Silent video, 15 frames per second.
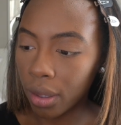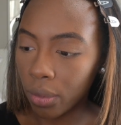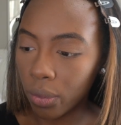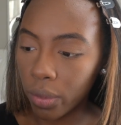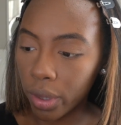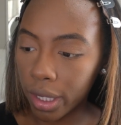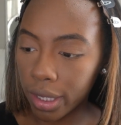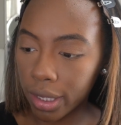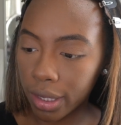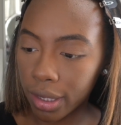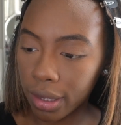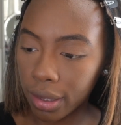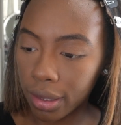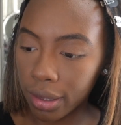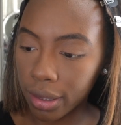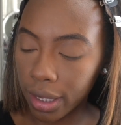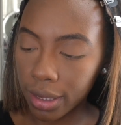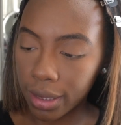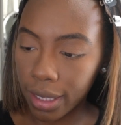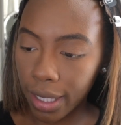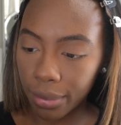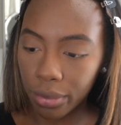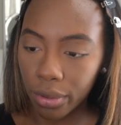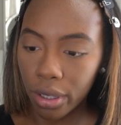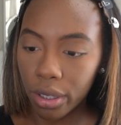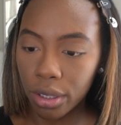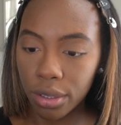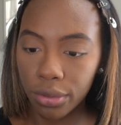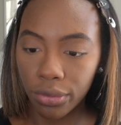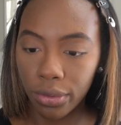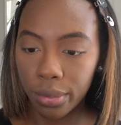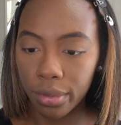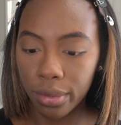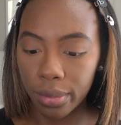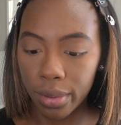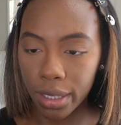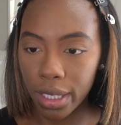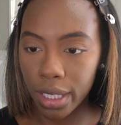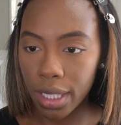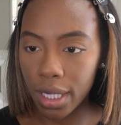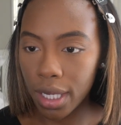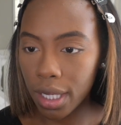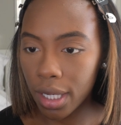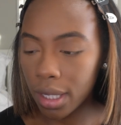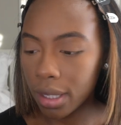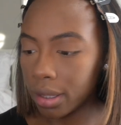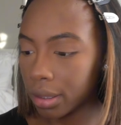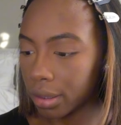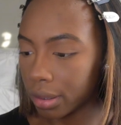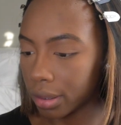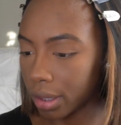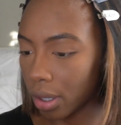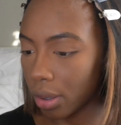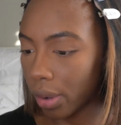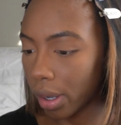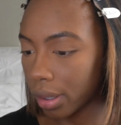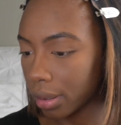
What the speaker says: with the same brush from the beginning. No,